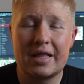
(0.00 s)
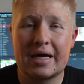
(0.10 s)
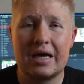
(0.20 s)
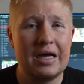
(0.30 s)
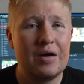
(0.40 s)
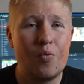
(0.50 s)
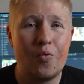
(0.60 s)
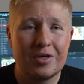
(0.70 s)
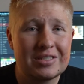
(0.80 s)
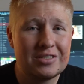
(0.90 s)
Like
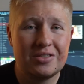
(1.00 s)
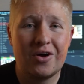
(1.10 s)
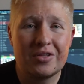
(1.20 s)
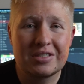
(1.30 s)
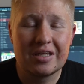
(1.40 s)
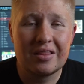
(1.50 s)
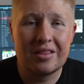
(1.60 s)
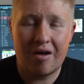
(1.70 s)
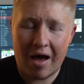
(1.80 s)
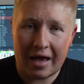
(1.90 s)
what's not to
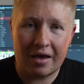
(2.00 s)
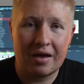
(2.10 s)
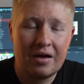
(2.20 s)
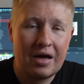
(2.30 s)
like?